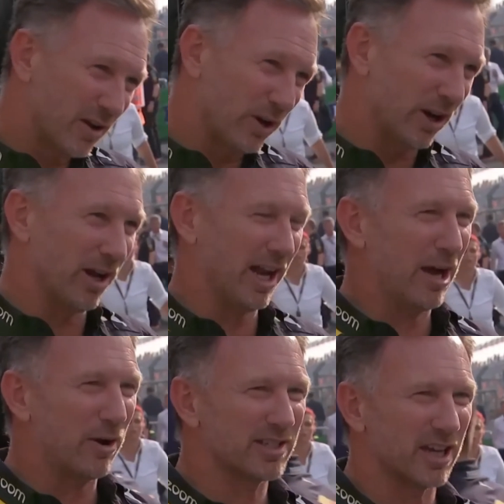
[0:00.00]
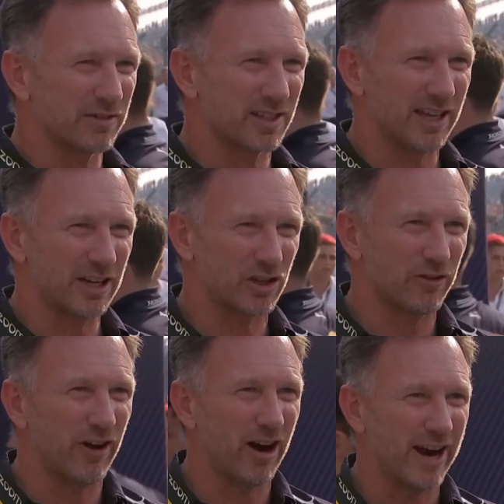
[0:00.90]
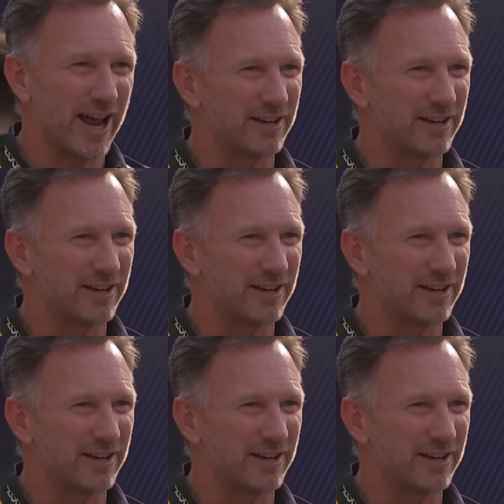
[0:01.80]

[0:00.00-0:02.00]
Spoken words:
We don't allow ourselves to think too far ahead.